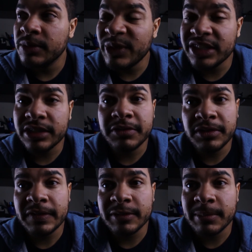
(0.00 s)
which, if
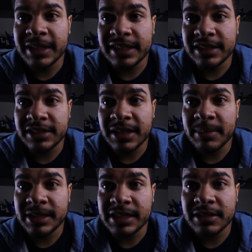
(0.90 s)
you've ever been in a
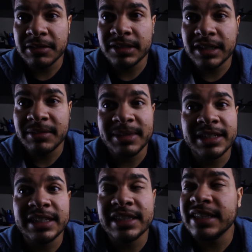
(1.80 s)
Japanese hotel,
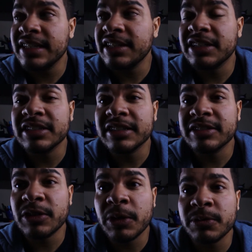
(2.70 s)
man, they are
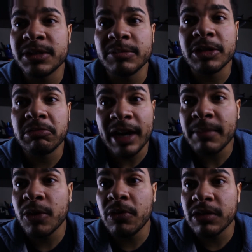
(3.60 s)
some
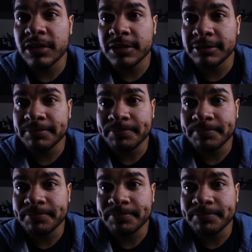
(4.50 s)
cramped quarters.